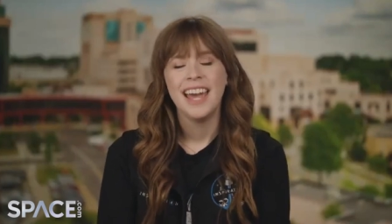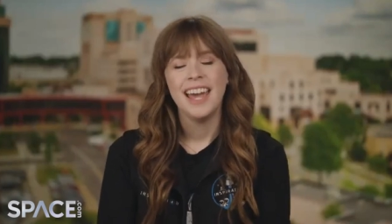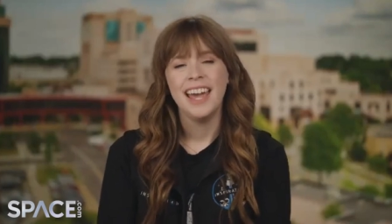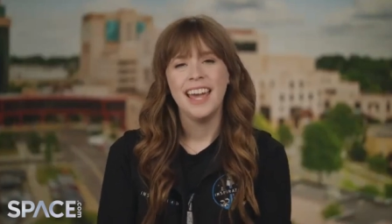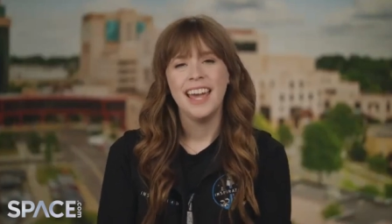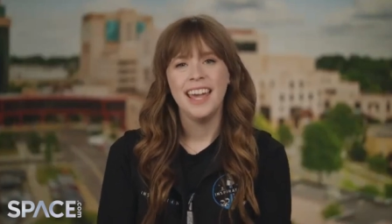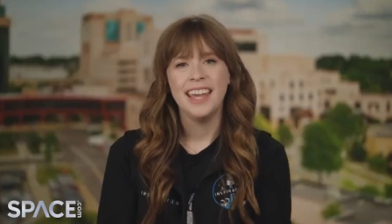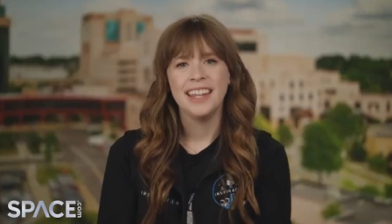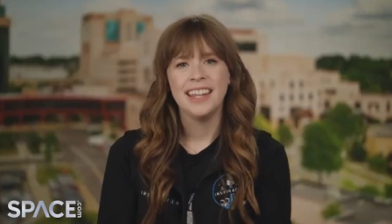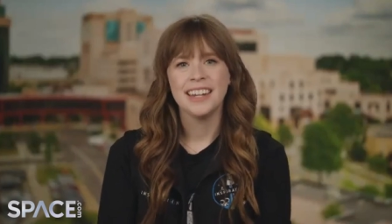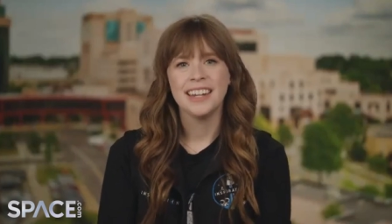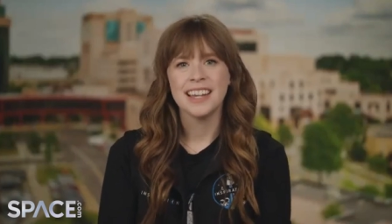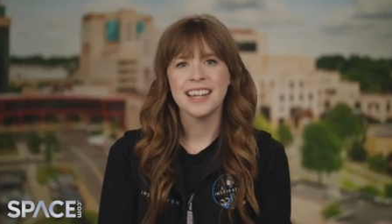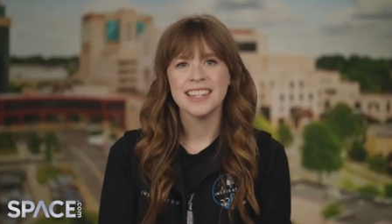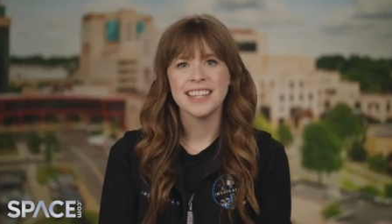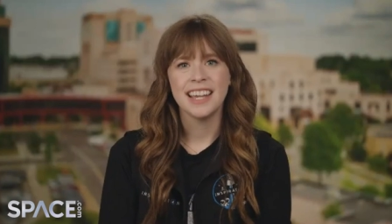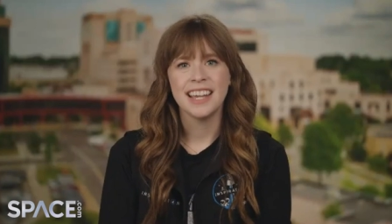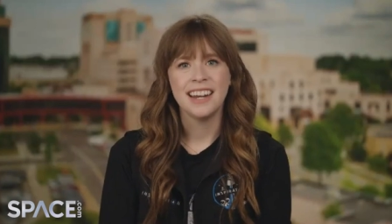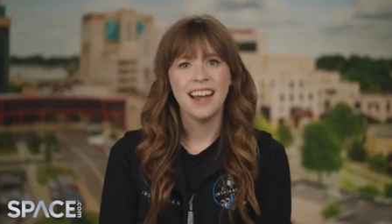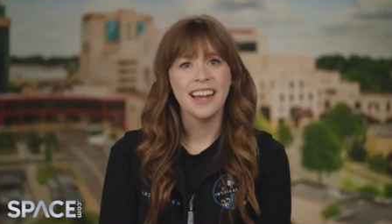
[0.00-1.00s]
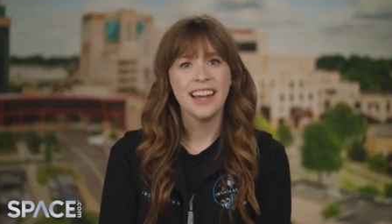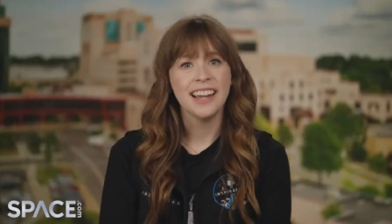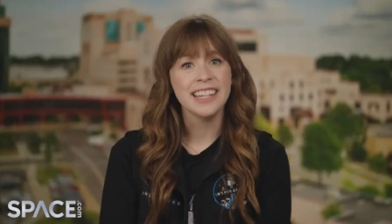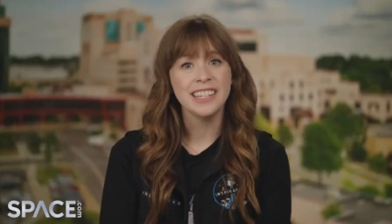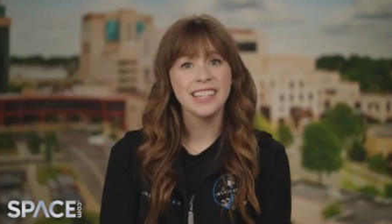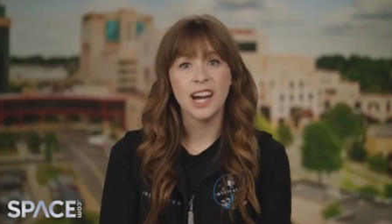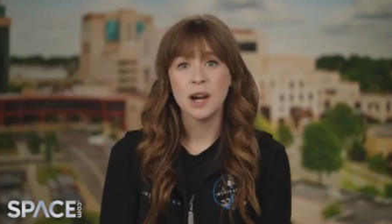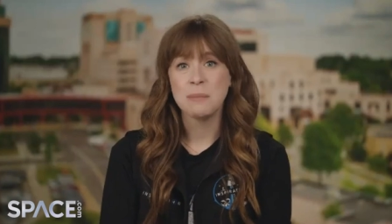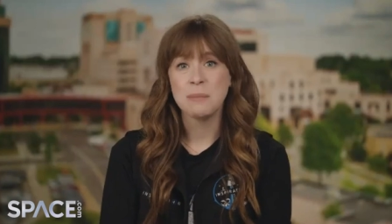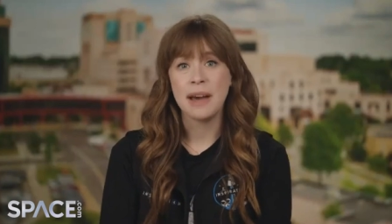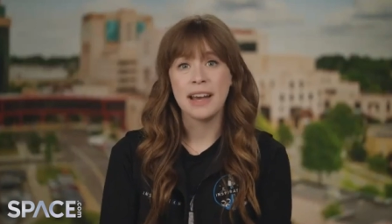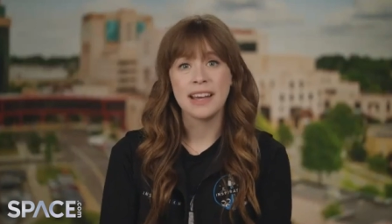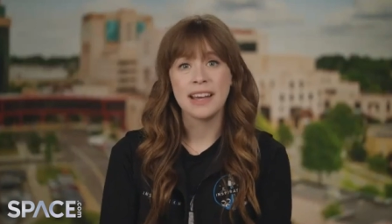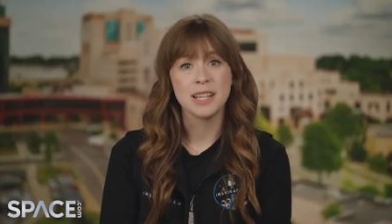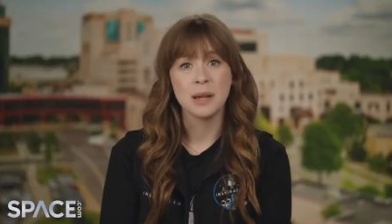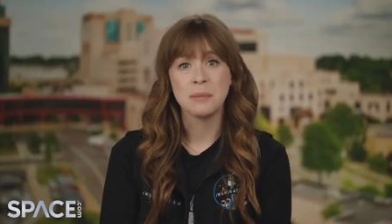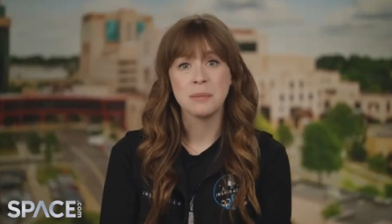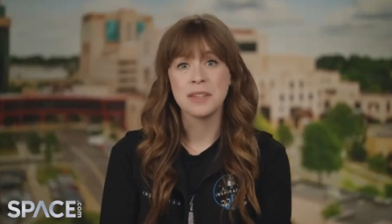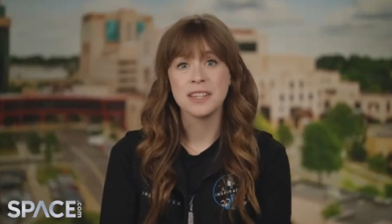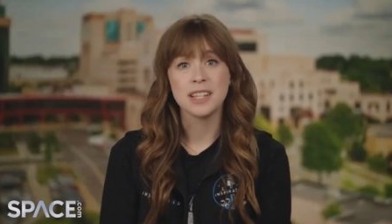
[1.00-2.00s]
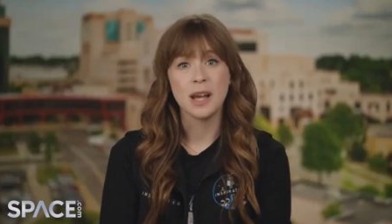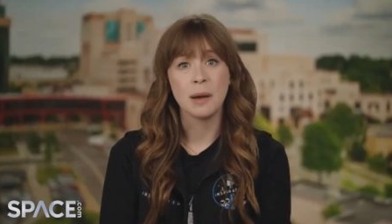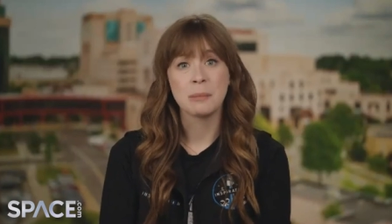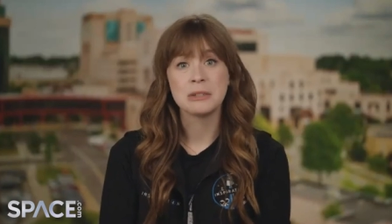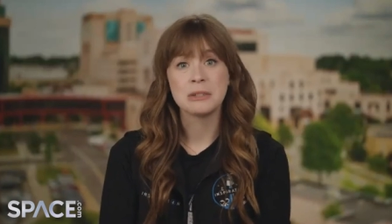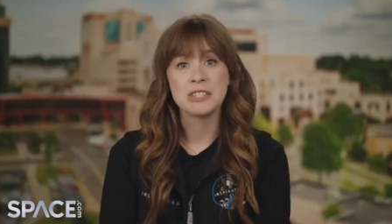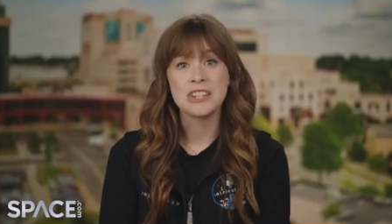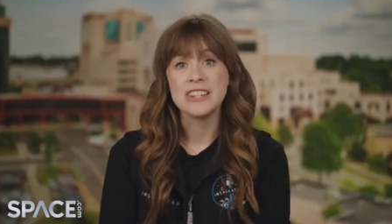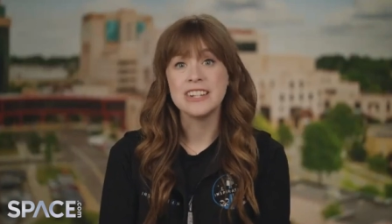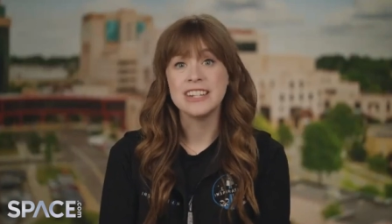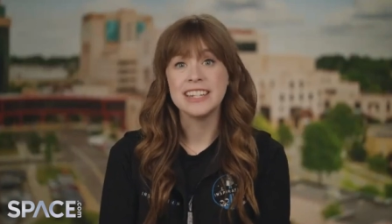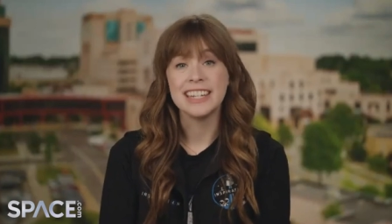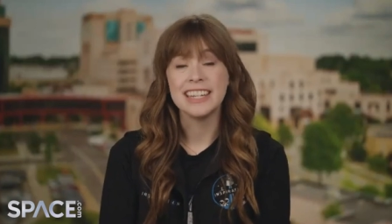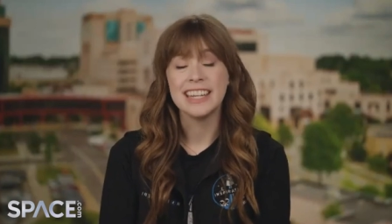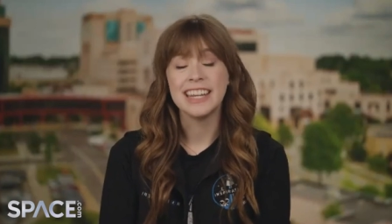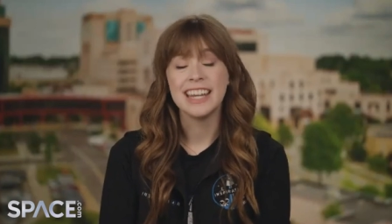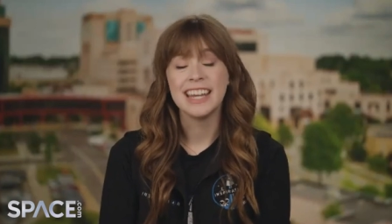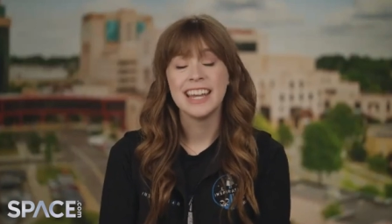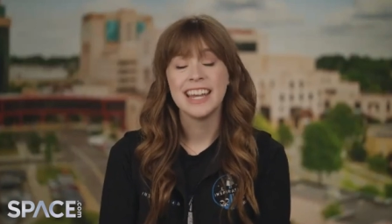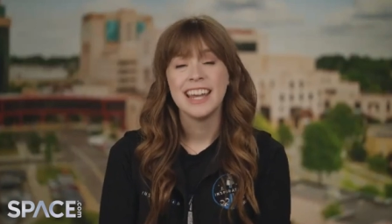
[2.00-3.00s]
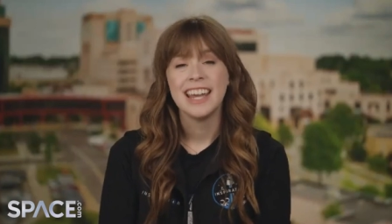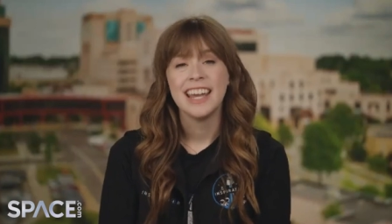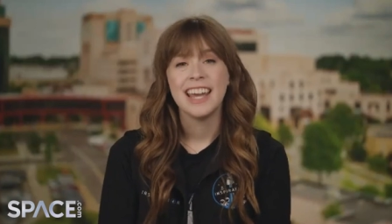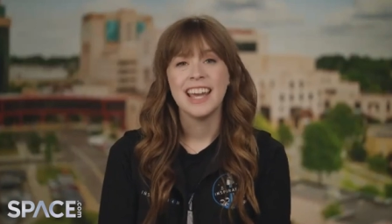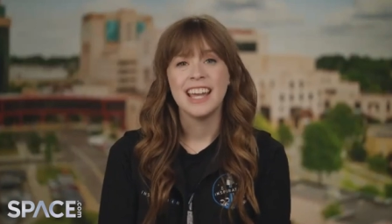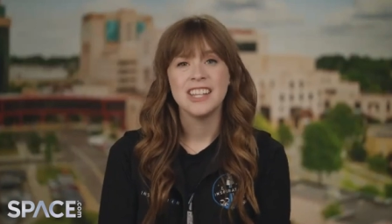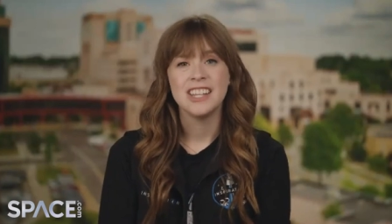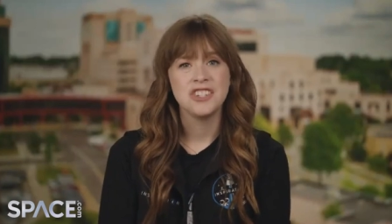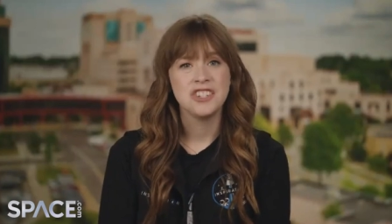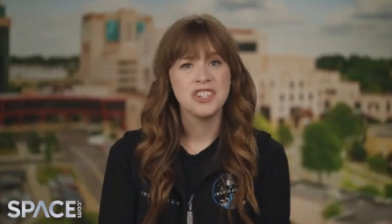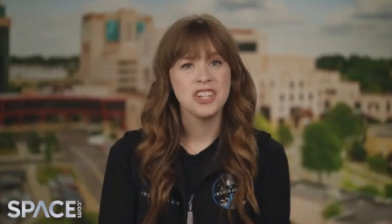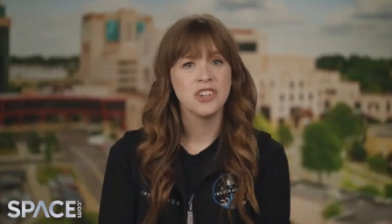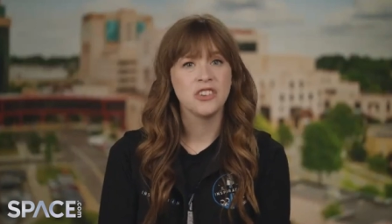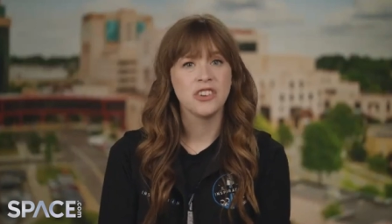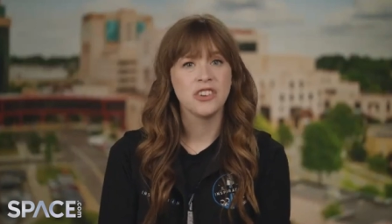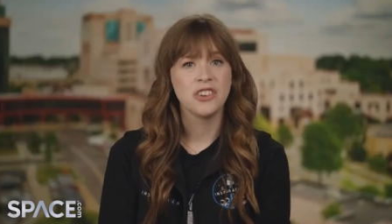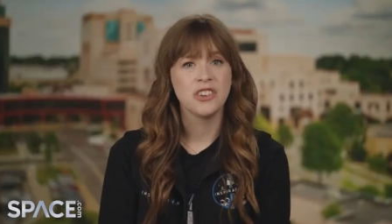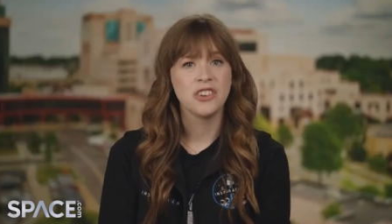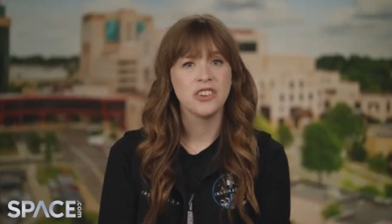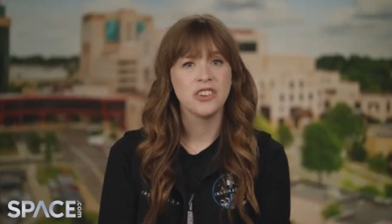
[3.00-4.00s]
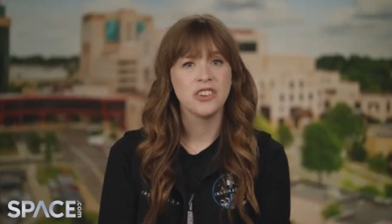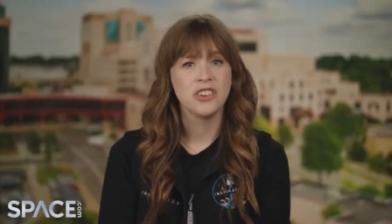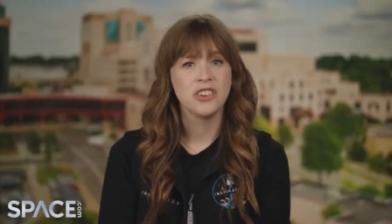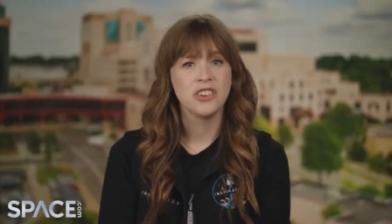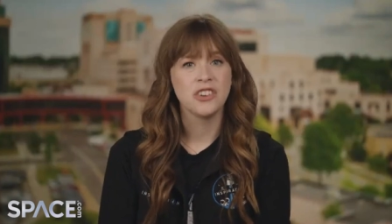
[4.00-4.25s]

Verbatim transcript: And I said, I cannot pass up this opportunity. And she agreed.